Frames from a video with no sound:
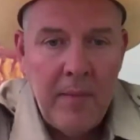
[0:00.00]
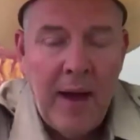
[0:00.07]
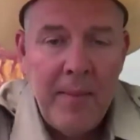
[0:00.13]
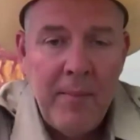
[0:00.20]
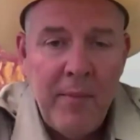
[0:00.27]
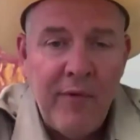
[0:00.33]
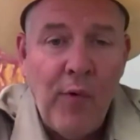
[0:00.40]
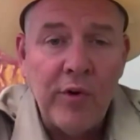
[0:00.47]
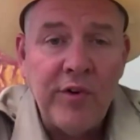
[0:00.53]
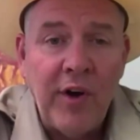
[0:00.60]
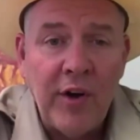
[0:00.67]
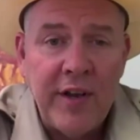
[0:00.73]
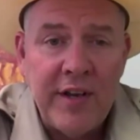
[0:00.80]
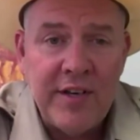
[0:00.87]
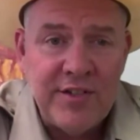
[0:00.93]
hey, hey, before
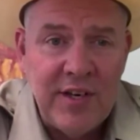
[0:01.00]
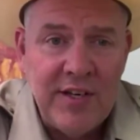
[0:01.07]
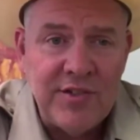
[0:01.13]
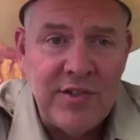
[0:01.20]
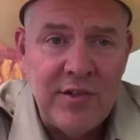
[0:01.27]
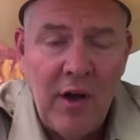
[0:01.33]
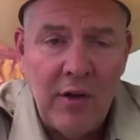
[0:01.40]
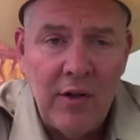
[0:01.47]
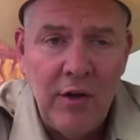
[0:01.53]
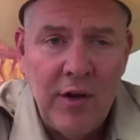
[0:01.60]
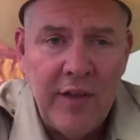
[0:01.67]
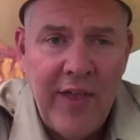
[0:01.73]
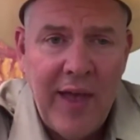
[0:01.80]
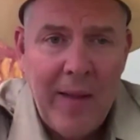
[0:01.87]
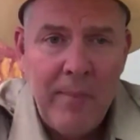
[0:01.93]
turkey season, y'all look
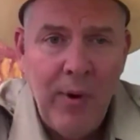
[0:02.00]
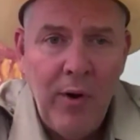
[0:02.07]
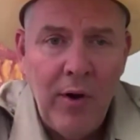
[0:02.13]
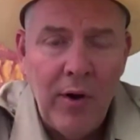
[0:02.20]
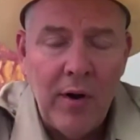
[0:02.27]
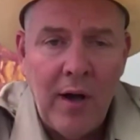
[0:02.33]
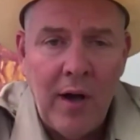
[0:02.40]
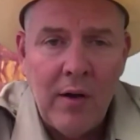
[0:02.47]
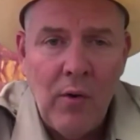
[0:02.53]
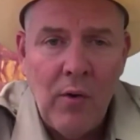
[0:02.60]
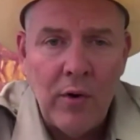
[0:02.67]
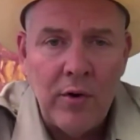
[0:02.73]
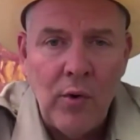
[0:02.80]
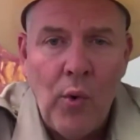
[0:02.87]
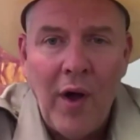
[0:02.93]
at that book uh,
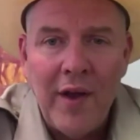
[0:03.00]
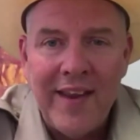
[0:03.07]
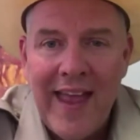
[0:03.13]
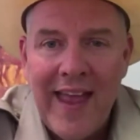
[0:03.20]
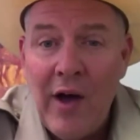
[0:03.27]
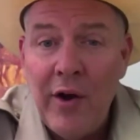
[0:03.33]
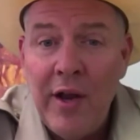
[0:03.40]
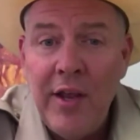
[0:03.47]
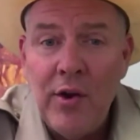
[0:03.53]
according to what county